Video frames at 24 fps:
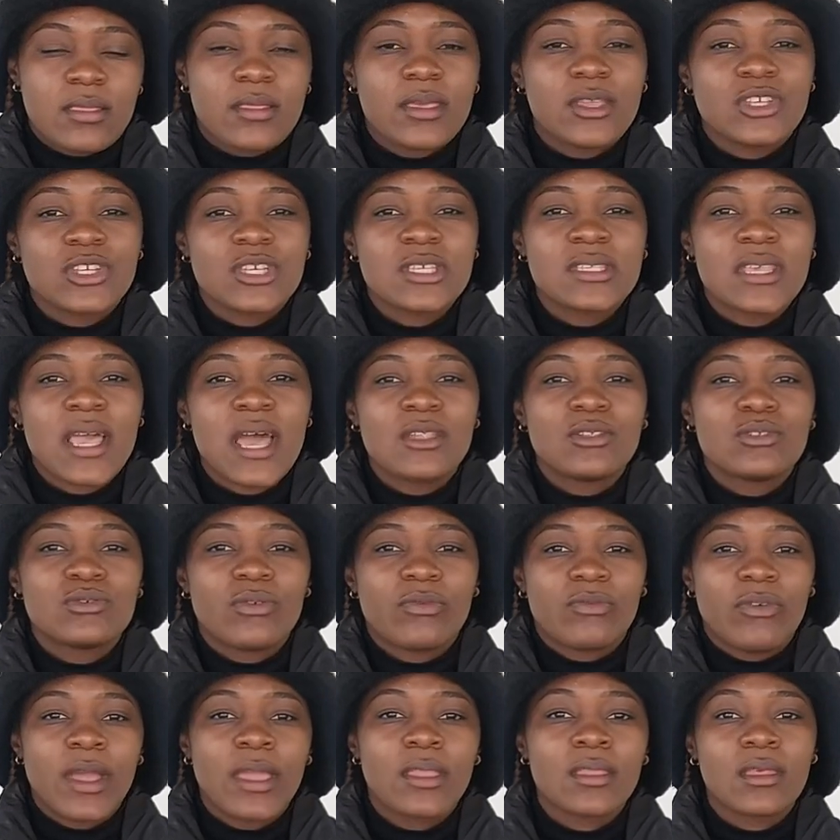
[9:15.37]
they just had
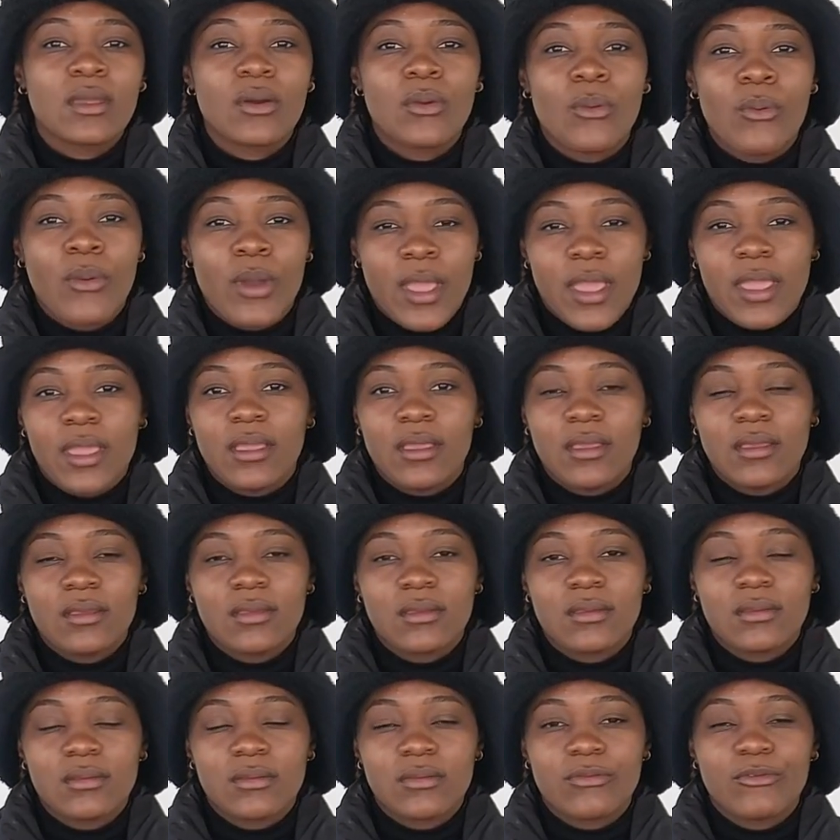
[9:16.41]
to find a way
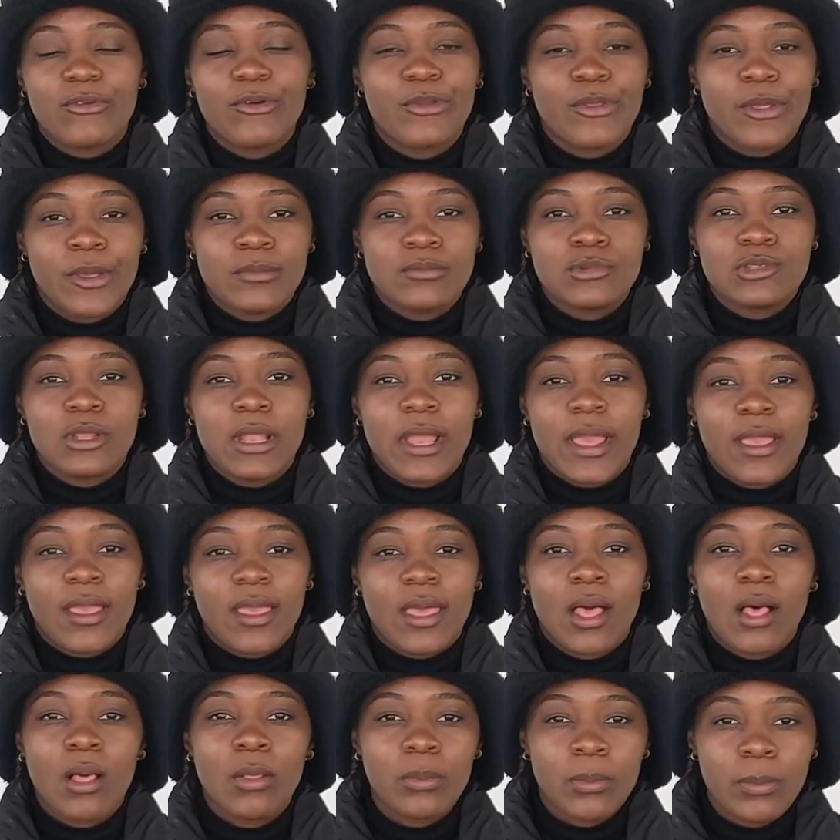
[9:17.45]
for them to
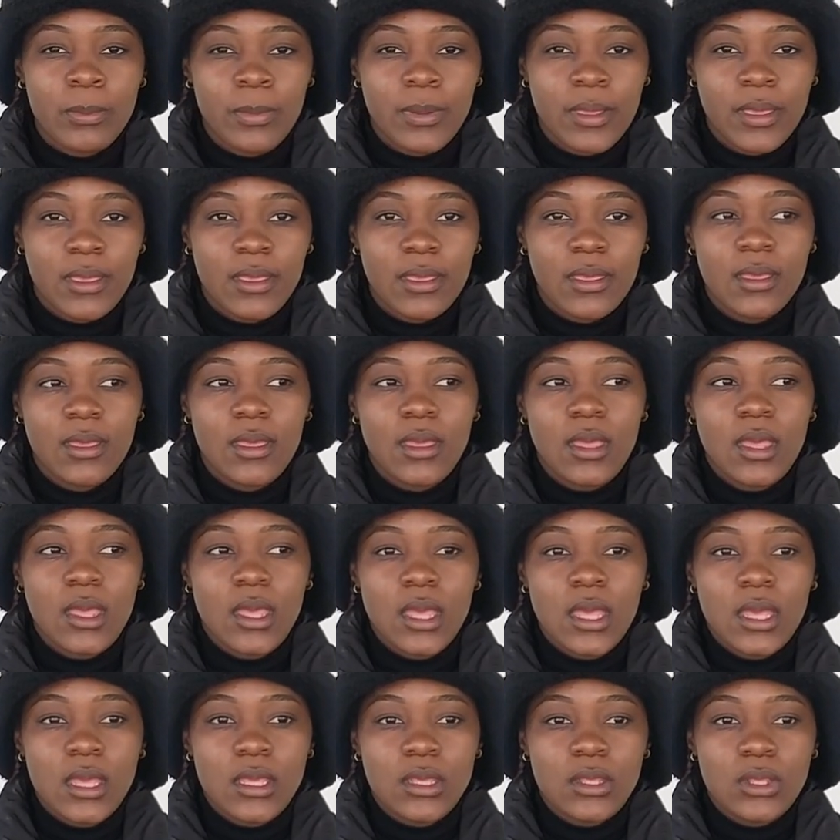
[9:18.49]
like help me,
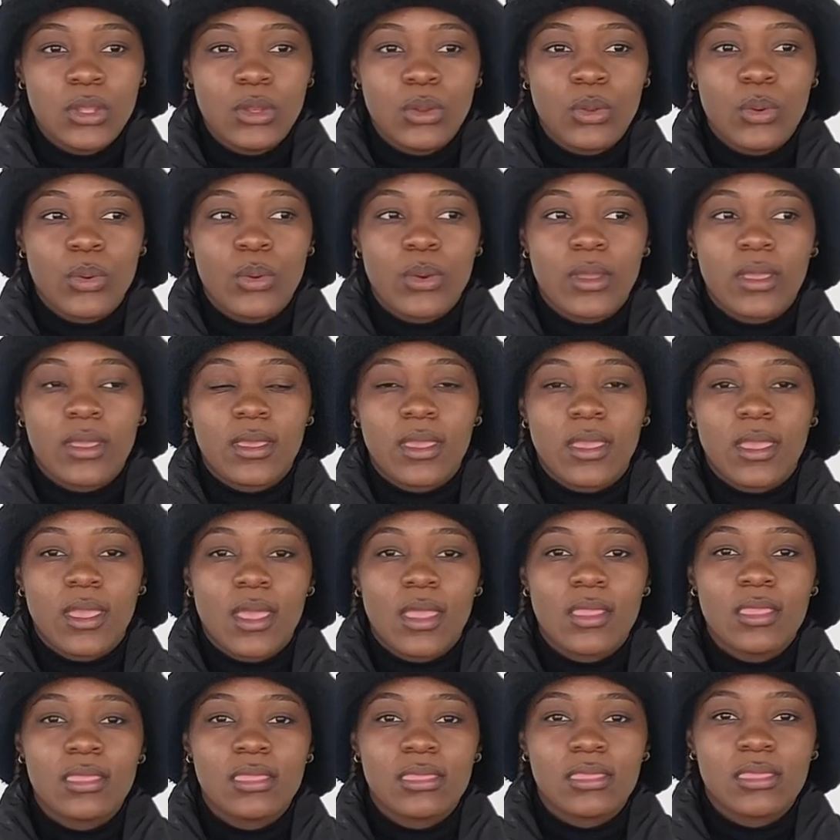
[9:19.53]

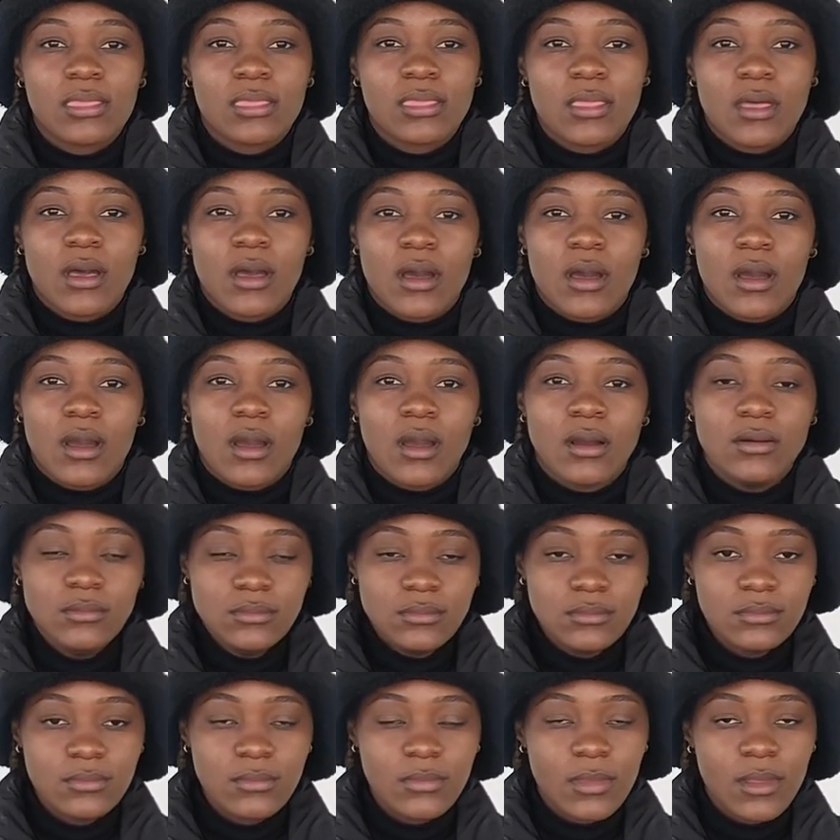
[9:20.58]
get the
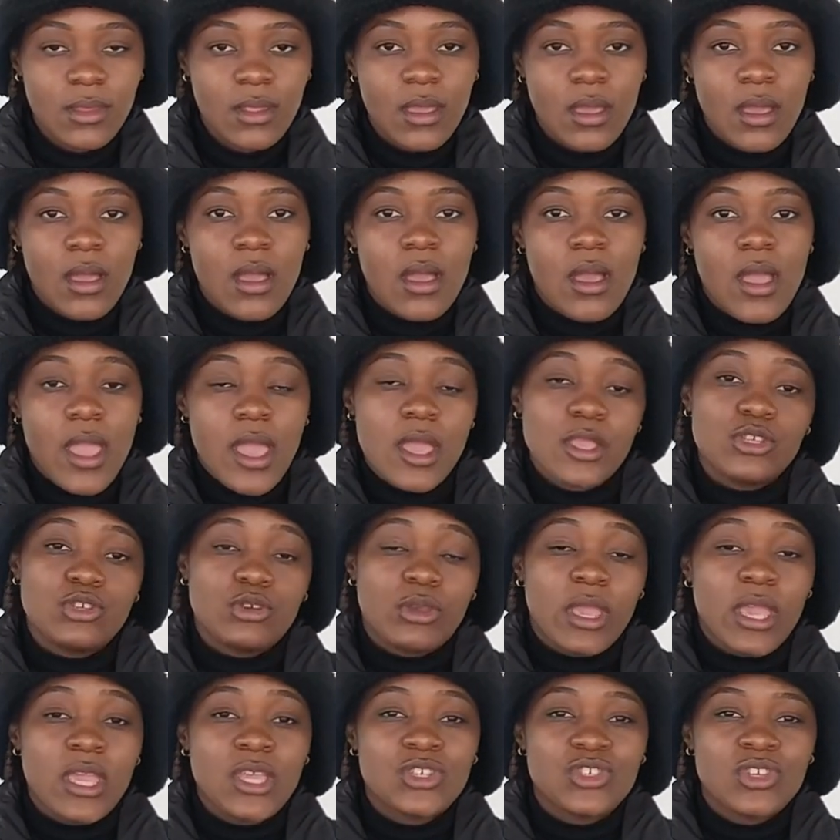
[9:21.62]

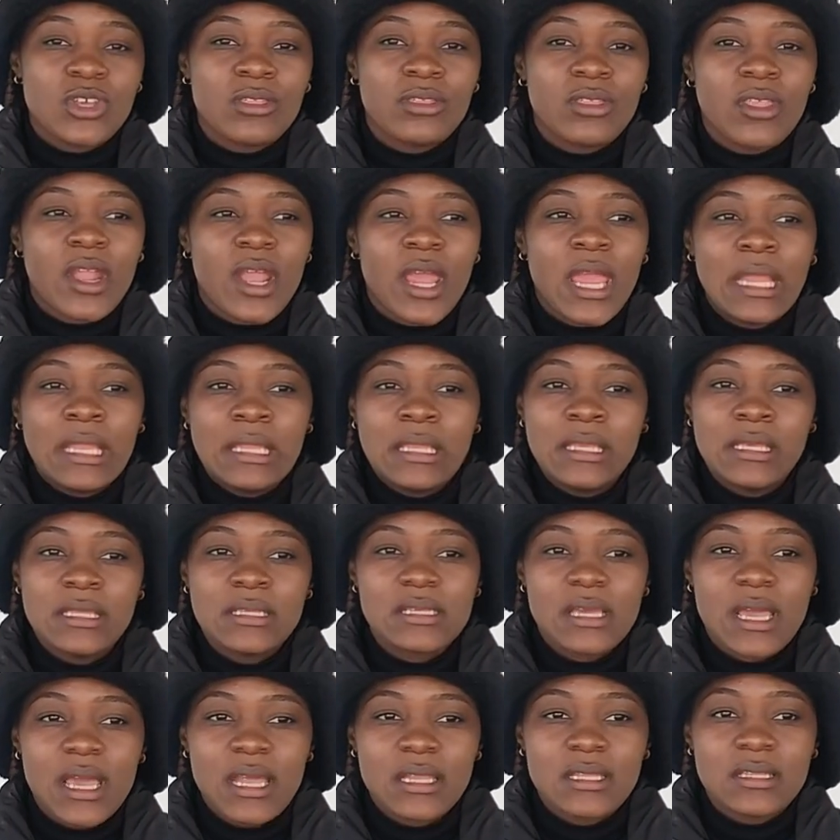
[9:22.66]
education that I
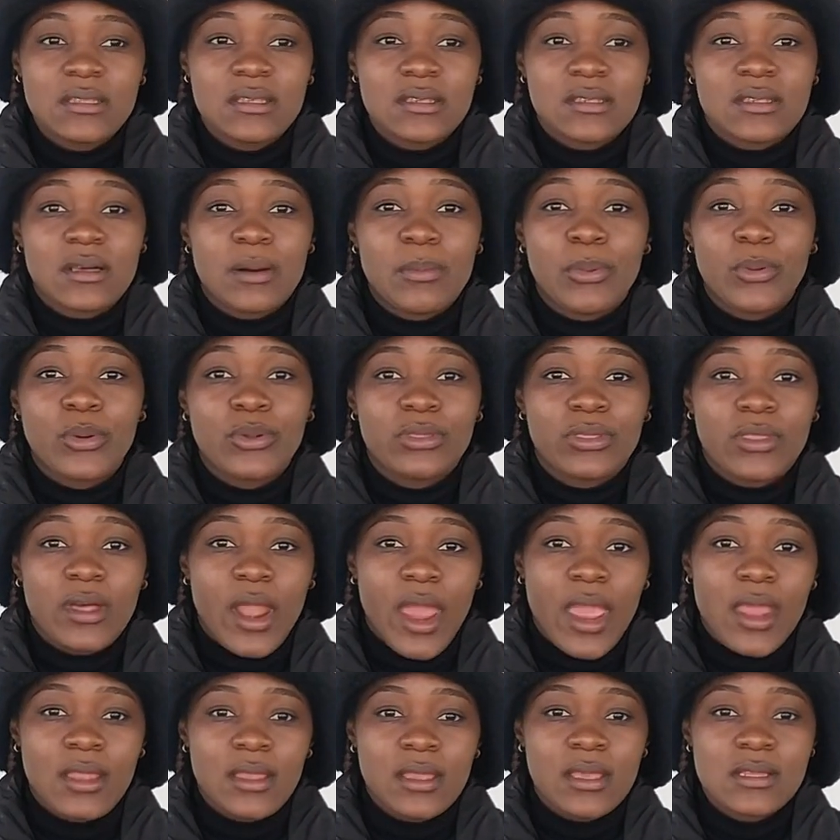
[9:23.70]
needed, the support
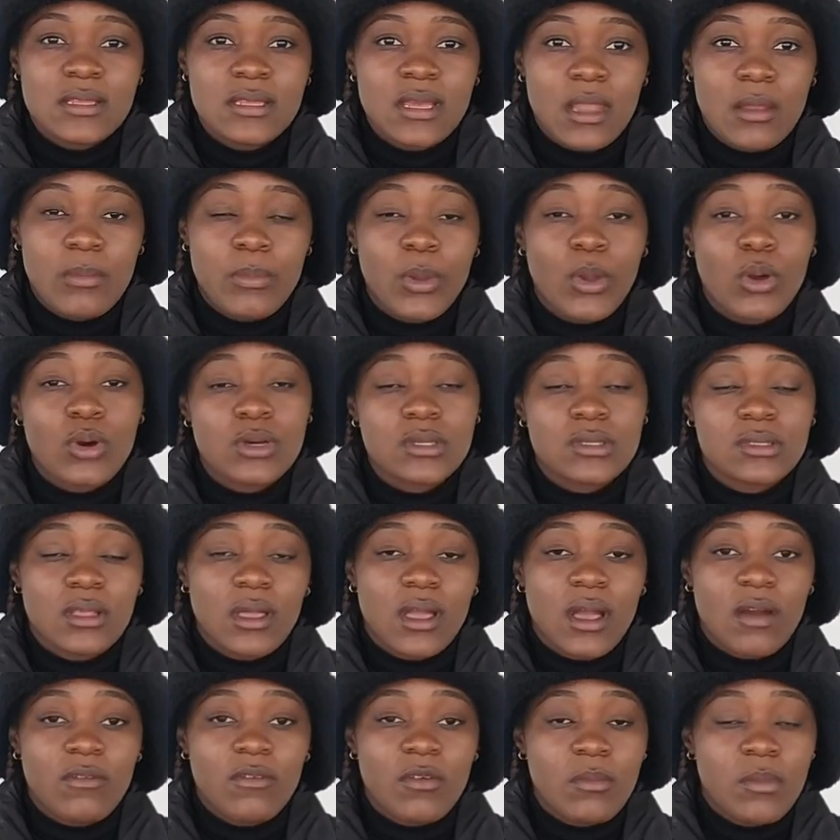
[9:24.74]
that I needed, because
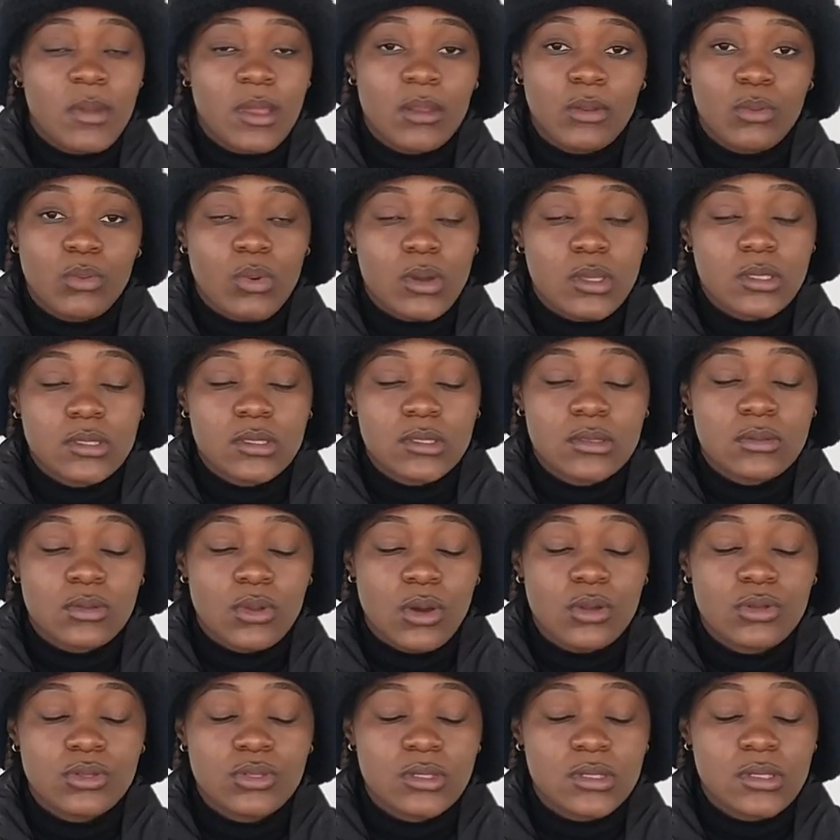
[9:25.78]
the government was
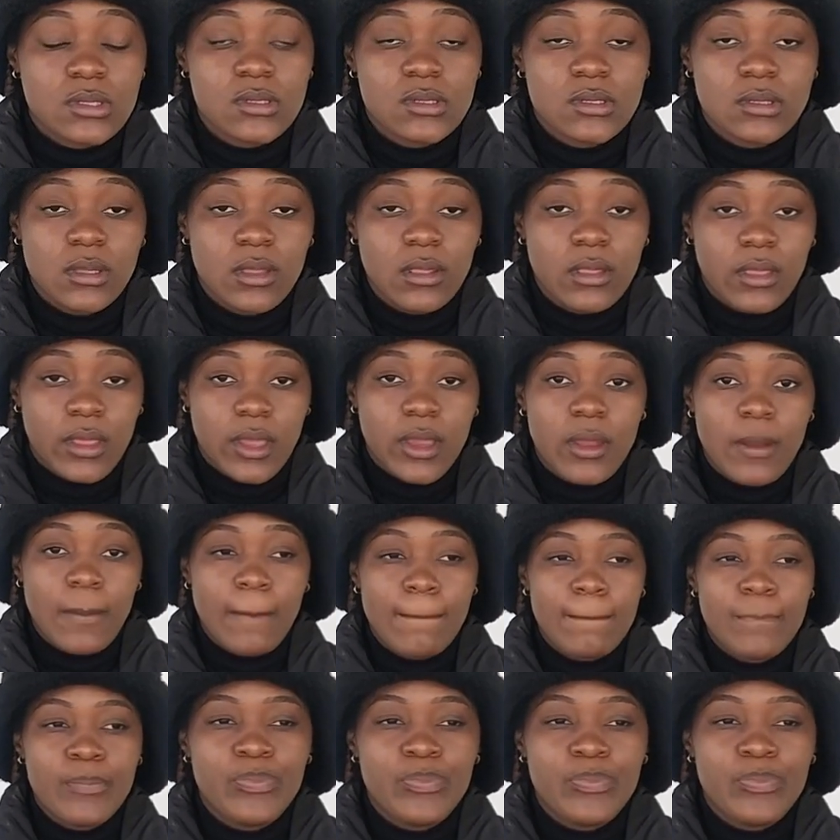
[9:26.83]
not there.